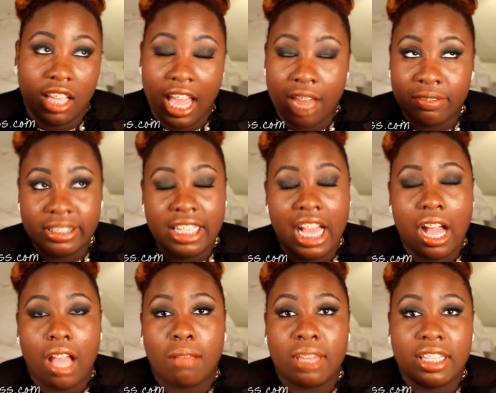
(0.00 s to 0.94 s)
every
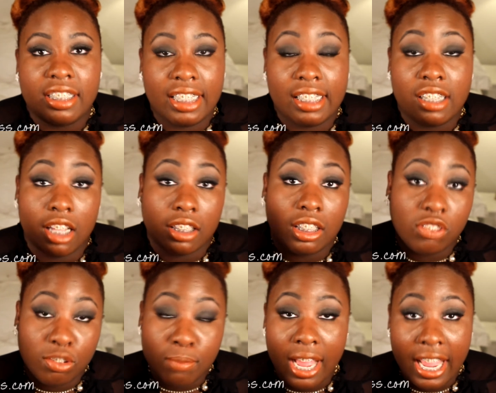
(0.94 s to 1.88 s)
time it did nothing
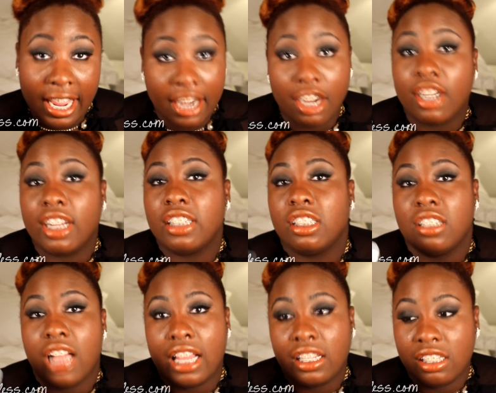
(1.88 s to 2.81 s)
for my hair. It
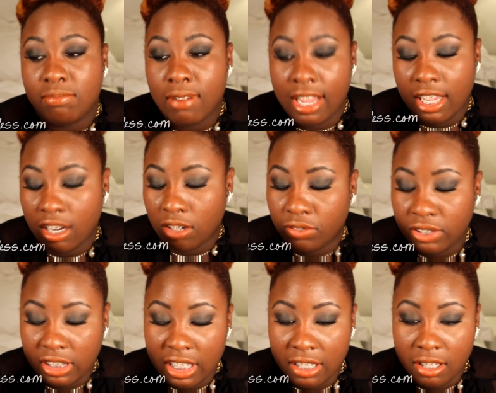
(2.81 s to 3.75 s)
did not leave my hair
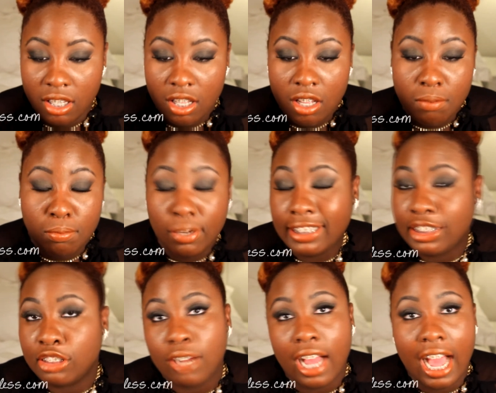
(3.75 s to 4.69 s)
feeling
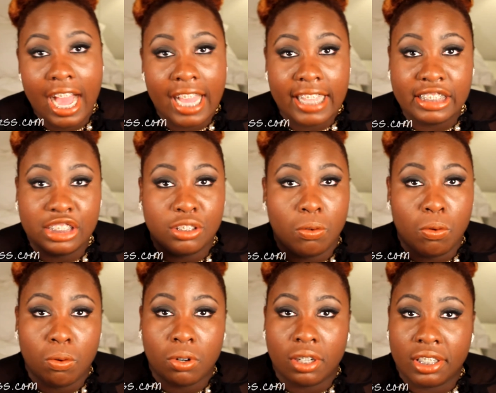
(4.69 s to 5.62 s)
moisturized
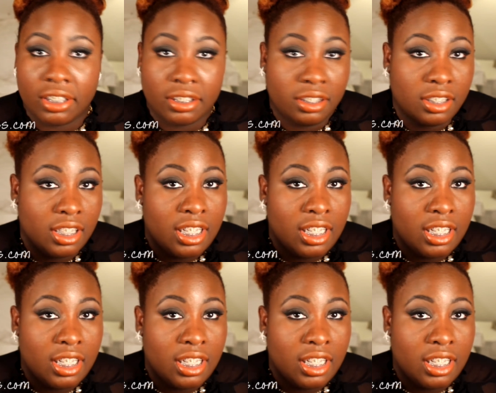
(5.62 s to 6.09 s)
or